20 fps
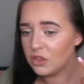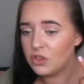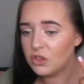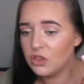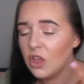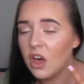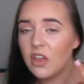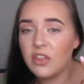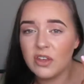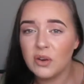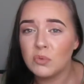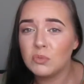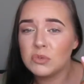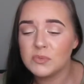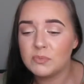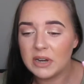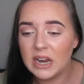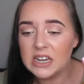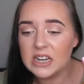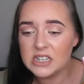Nothing was
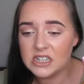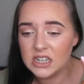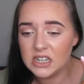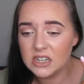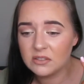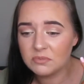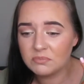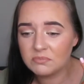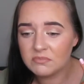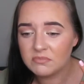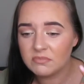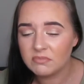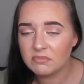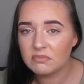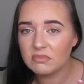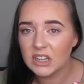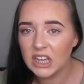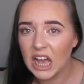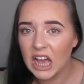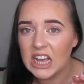blending,
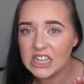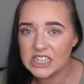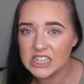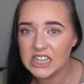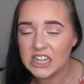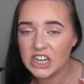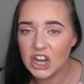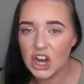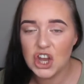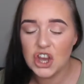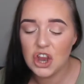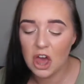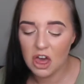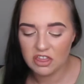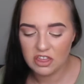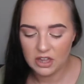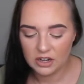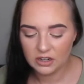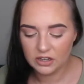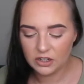as in
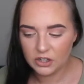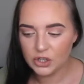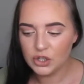nothing.